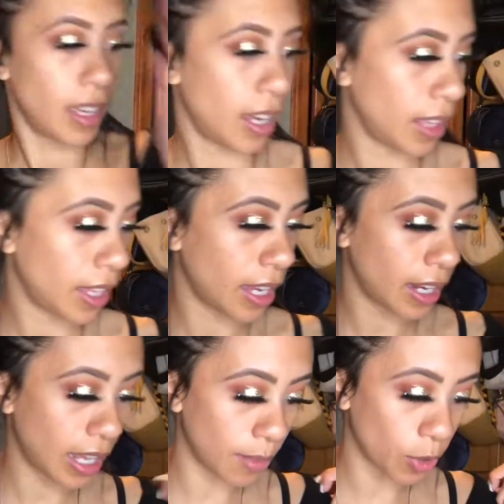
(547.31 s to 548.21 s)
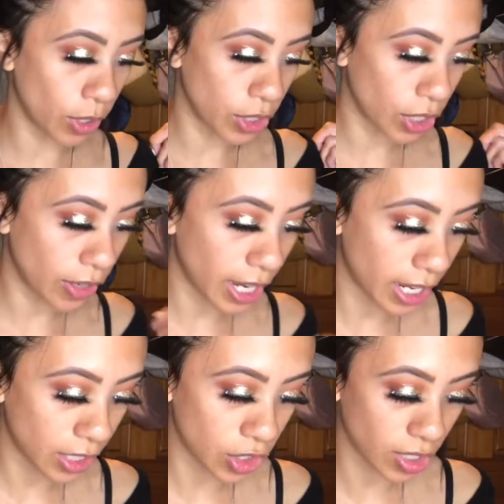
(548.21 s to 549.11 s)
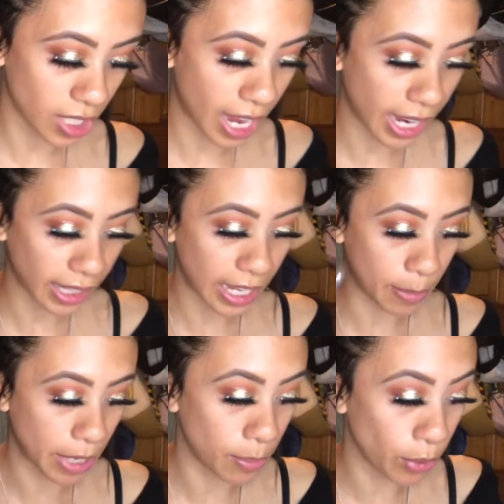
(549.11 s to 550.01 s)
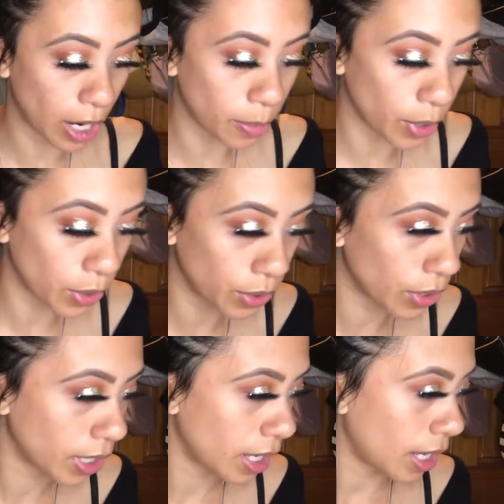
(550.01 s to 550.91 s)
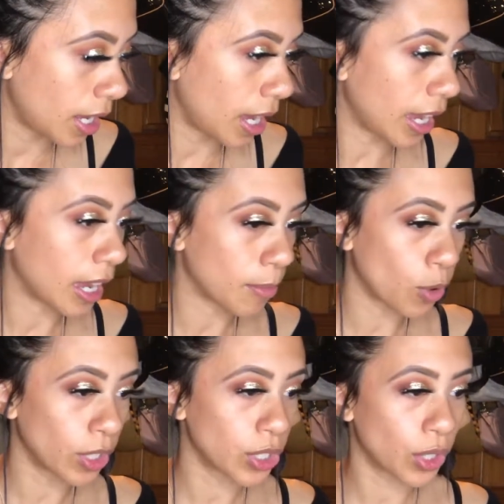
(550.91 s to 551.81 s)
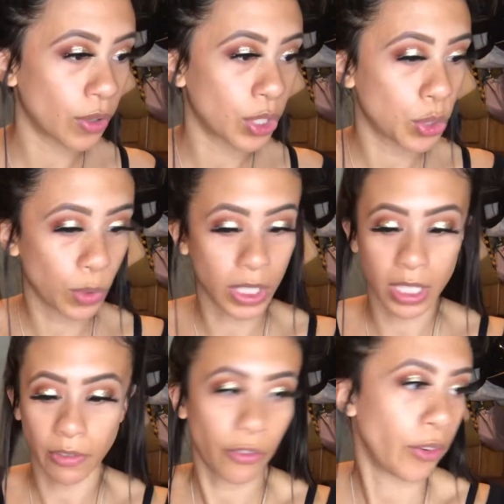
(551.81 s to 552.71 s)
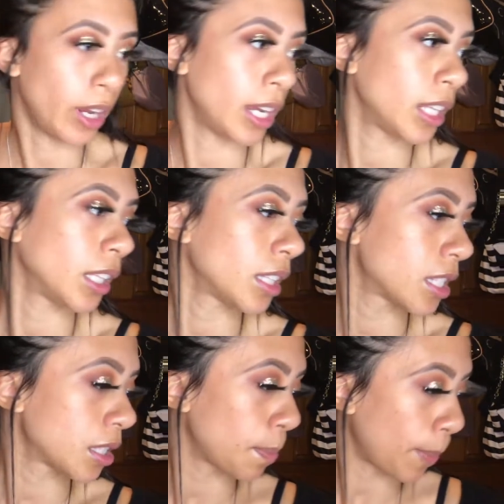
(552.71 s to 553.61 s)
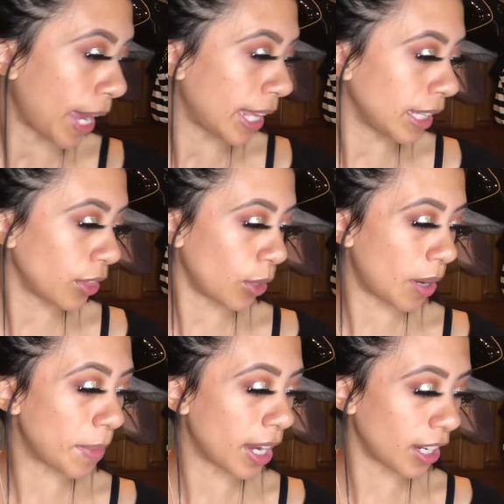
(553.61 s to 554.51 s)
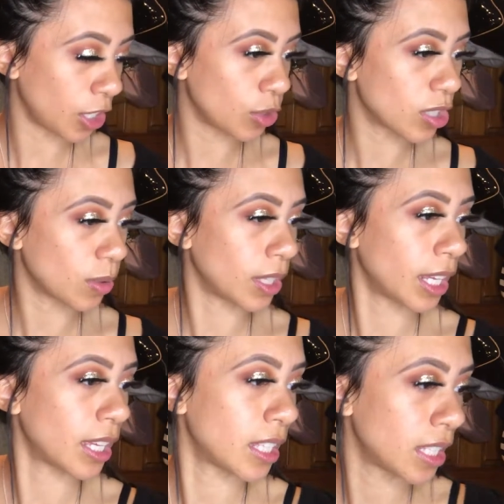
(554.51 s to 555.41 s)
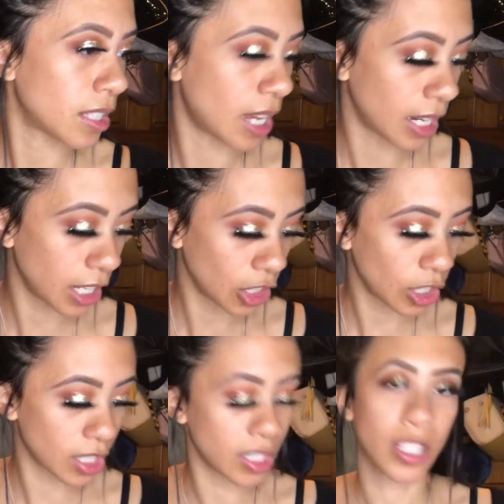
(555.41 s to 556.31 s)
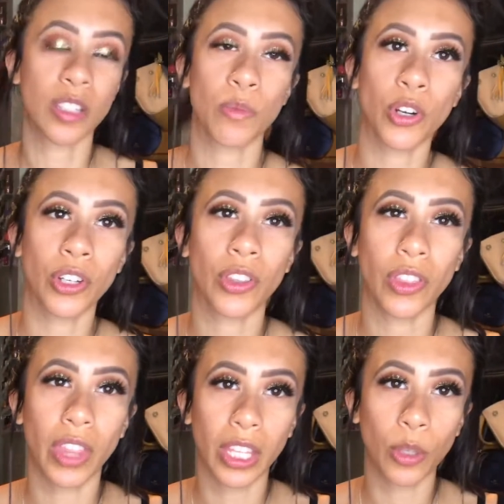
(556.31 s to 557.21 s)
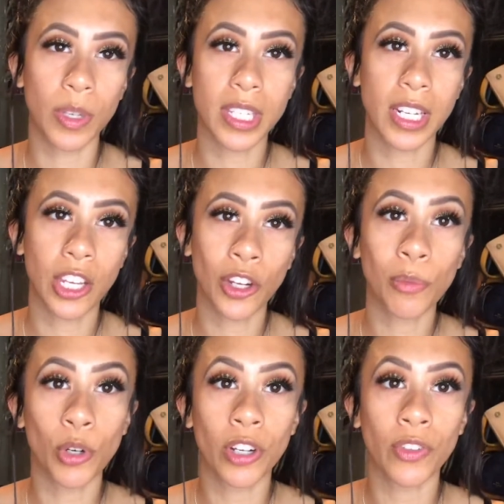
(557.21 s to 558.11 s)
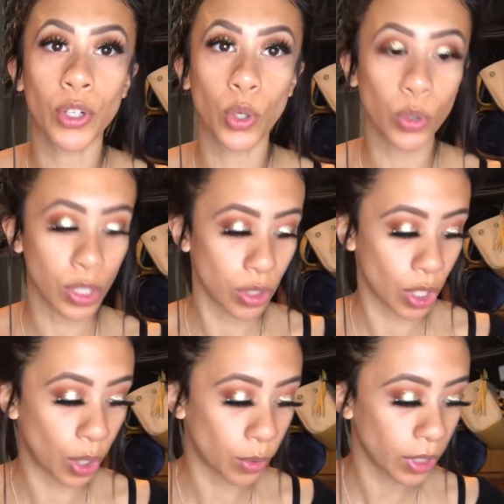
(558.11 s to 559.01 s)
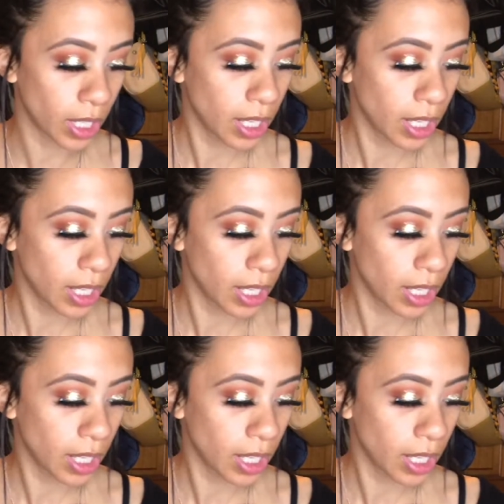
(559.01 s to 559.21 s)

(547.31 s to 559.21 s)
And then I am going to go ahead and just highlight my brow bone. I am going to go into a different palette though. I'm not going to use the one that is on here because this is more, like the ones on here are more of a gold tone.